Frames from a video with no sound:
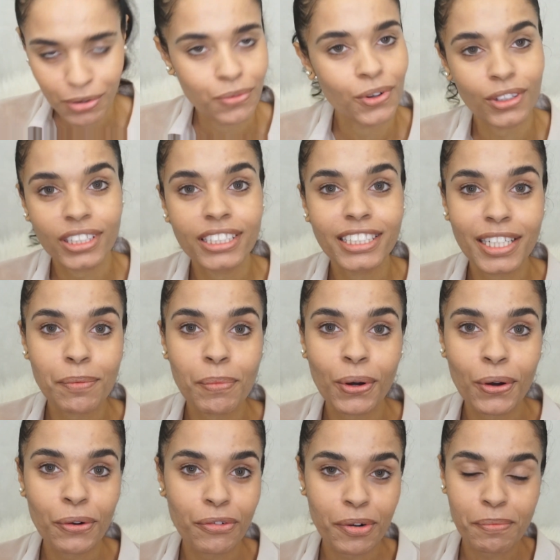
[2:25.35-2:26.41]
be really
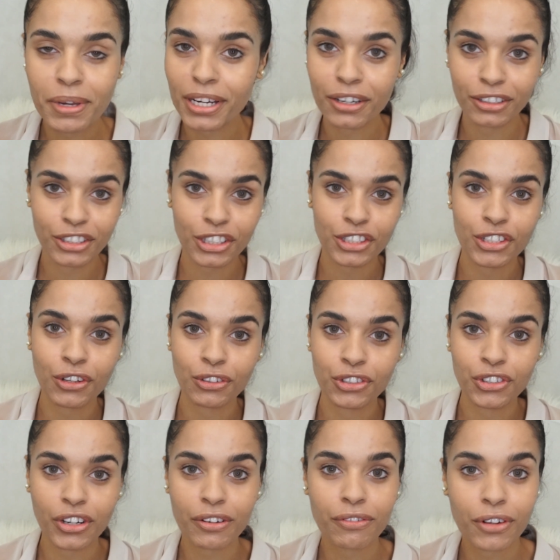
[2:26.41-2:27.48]
typical for me to just go
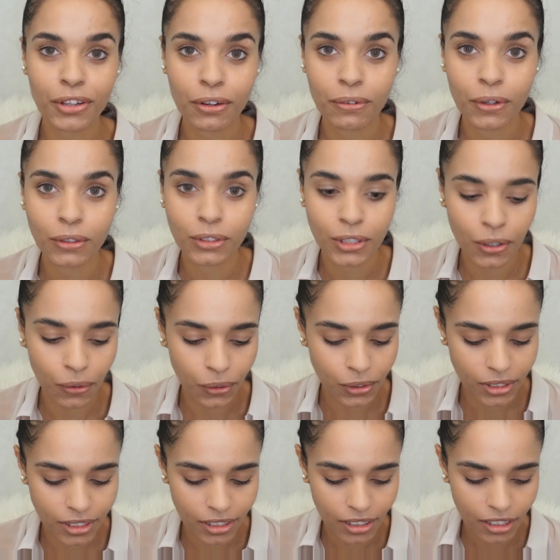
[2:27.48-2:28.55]
straight for the rose
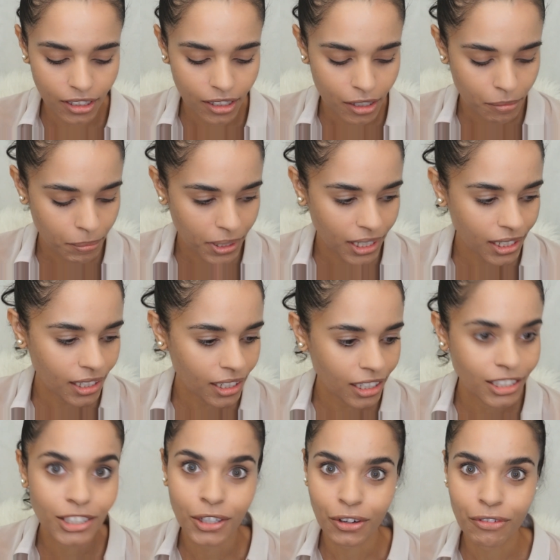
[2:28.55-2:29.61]
gold, but
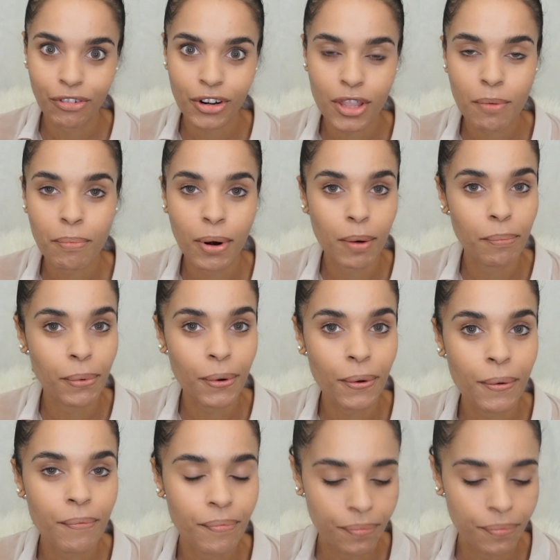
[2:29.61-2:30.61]
let's go for the purple.